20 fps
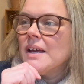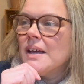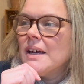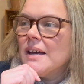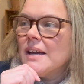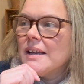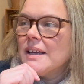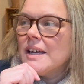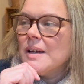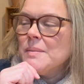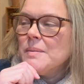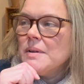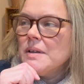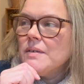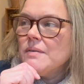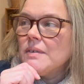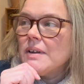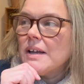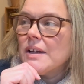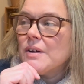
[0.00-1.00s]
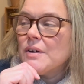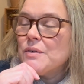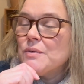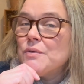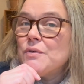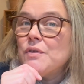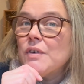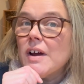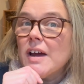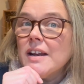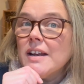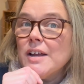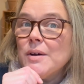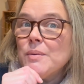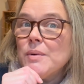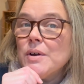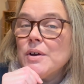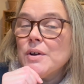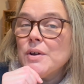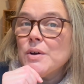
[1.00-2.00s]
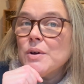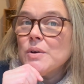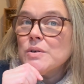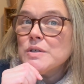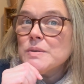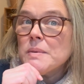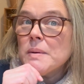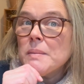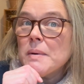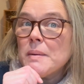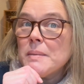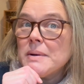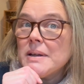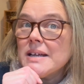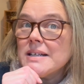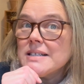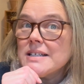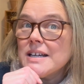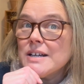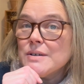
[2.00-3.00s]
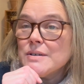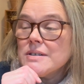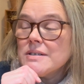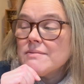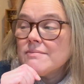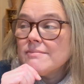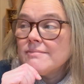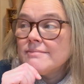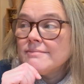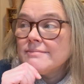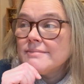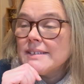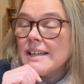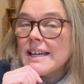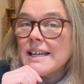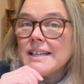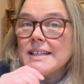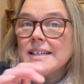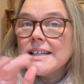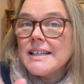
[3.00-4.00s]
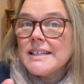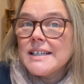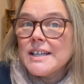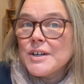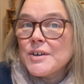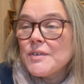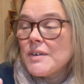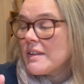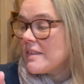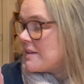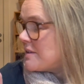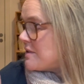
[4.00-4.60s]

I can't believe like on Friday we're gonna go to my mom and dad's house and uh, decorate the